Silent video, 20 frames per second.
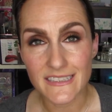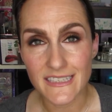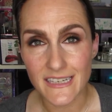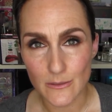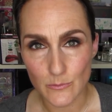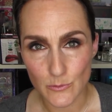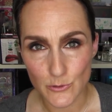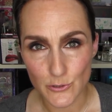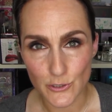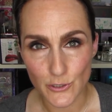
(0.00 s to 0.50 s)
that I
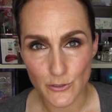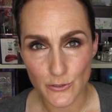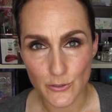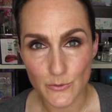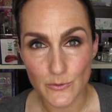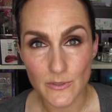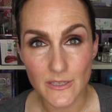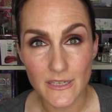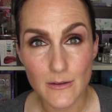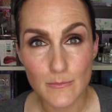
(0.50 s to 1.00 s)
will show
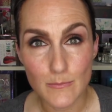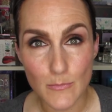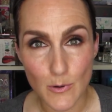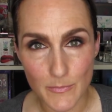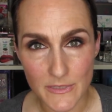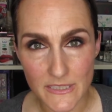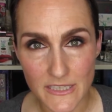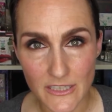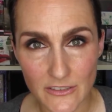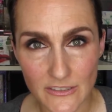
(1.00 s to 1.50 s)
you
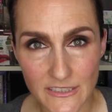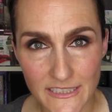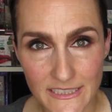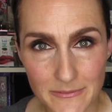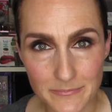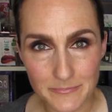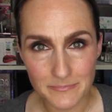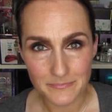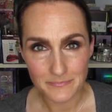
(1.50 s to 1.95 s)
momentarily.